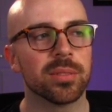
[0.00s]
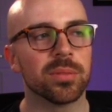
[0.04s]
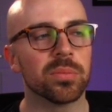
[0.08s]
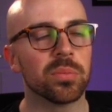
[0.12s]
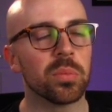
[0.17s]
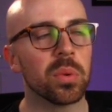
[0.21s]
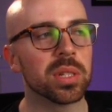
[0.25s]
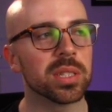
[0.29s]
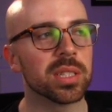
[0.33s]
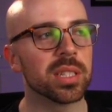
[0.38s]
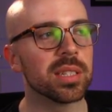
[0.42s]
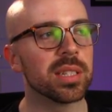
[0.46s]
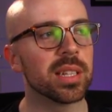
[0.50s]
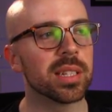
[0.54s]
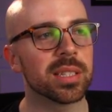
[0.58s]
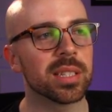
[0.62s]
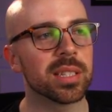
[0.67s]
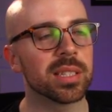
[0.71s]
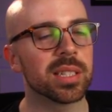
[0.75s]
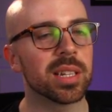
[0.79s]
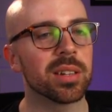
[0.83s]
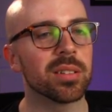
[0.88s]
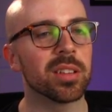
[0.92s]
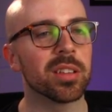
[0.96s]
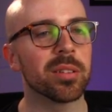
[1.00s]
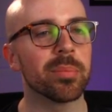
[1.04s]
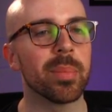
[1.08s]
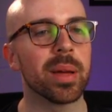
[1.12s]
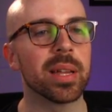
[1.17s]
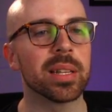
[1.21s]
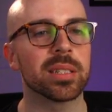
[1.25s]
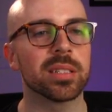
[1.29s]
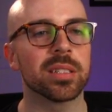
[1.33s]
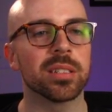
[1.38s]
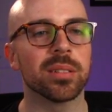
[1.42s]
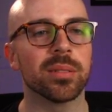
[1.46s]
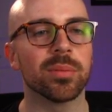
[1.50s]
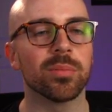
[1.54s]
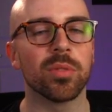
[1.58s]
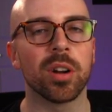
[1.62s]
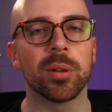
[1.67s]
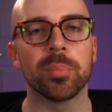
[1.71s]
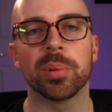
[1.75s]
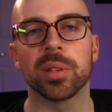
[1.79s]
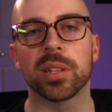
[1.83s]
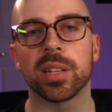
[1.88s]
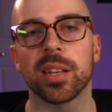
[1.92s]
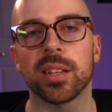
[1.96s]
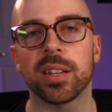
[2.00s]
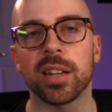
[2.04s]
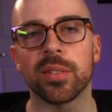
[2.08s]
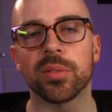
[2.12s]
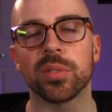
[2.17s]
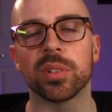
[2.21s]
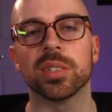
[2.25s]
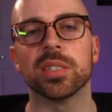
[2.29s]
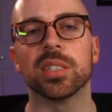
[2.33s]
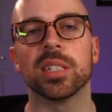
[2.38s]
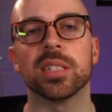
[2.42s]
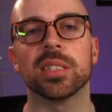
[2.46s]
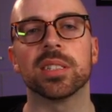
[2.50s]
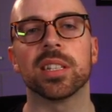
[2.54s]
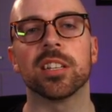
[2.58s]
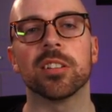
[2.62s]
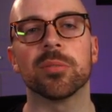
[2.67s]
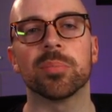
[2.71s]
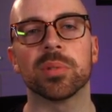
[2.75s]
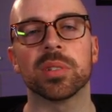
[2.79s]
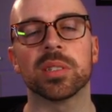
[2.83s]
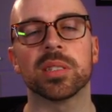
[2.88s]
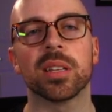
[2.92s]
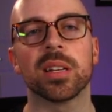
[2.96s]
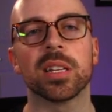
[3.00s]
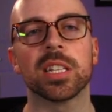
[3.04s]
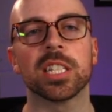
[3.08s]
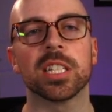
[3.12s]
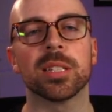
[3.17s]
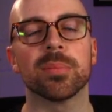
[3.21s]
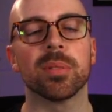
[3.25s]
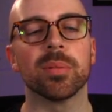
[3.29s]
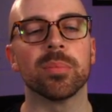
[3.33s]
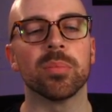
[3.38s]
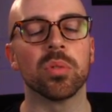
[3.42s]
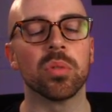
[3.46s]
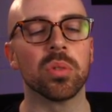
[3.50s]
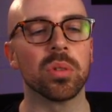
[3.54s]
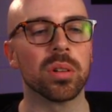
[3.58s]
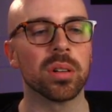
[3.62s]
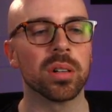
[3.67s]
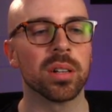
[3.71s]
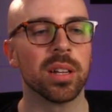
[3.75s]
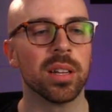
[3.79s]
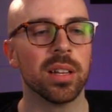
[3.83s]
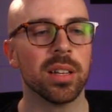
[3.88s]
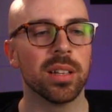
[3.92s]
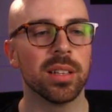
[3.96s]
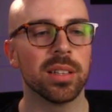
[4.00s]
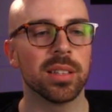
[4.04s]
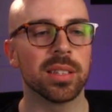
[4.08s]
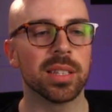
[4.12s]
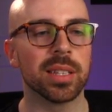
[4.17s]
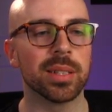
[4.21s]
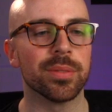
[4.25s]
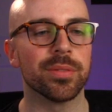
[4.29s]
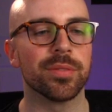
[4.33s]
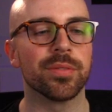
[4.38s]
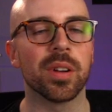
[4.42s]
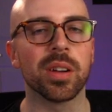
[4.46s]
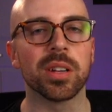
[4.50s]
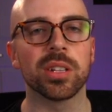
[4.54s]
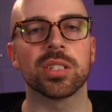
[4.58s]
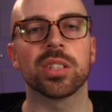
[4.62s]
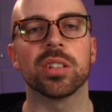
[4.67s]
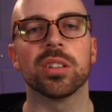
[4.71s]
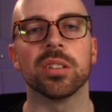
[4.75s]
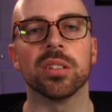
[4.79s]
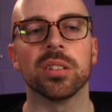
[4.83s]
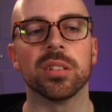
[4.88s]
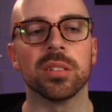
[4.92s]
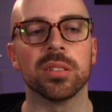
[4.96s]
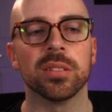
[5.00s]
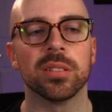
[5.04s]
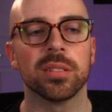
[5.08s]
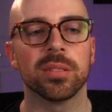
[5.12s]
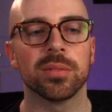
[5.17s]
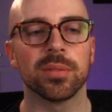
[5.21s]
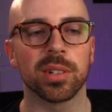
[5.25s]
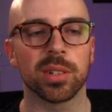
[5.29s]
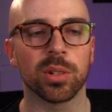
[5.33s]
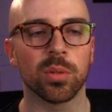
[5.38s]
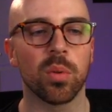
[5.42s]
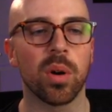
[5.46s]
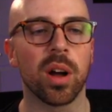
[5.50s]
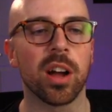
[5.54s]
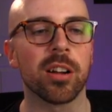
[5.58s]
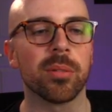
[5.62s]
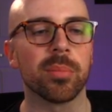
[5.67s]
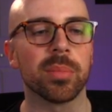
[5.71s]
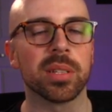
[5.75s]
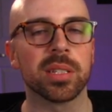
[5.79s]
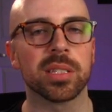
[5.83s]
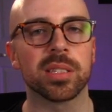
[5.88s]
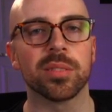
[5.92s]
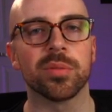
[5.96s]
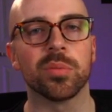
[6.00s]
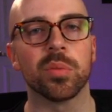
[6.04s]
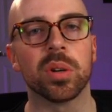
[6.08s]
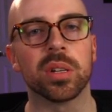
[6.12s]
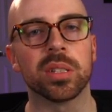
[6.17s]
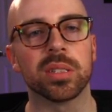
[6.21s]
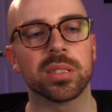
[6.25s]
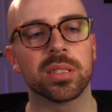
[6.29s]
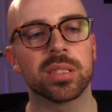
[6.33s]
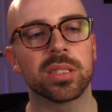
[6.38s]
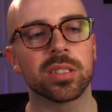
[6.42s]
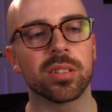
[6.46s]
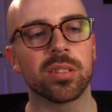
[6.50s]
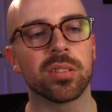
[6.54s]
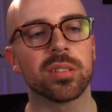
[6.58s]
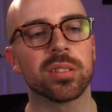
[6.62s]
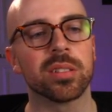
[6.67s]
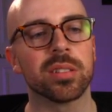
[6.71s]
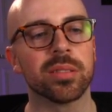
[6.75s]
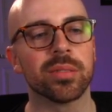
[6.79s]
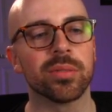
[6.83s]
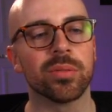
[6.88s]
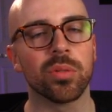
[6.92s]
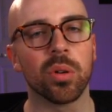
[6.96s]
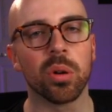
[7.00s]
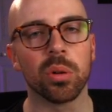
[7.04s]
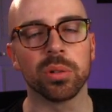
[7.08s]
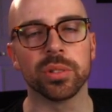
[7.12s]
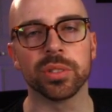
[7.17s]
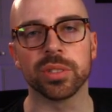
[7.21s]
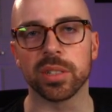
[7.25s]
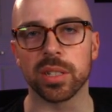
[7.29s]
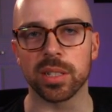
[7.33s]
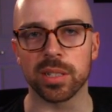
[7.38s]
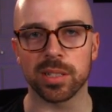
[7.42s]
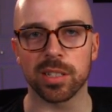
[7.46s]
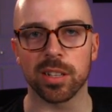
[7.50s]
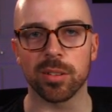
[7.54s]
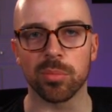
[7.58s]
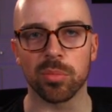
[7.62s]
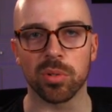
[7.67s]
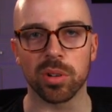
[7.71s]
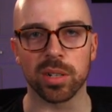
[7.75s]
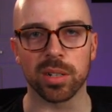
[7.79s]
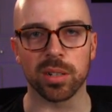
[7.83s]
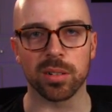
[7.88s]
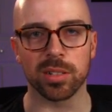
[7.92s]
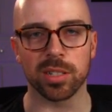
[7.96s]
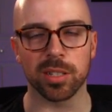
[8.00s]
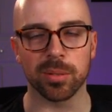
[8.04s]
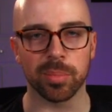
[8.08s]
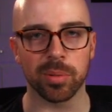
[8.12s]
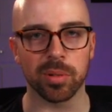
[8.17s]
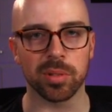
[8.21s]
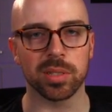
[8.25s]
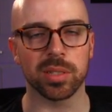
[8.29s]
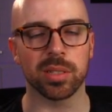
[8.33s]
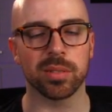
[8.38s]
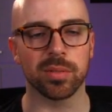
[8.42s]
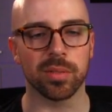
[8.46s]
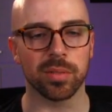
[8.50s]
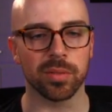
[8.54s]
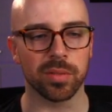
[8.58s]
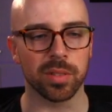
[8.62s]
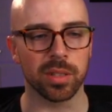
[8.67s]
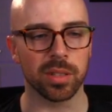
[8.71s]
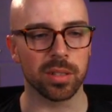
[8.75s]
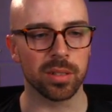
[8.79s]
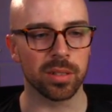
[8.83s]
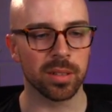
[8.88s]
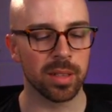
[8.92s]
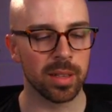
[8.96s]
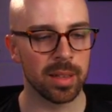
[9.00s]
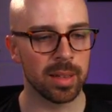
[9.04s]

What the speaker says: wasn't necessarily meant to replicate every detail precisely, but more the functional requirements of what certain roles on a submarine are supposed to fulfill.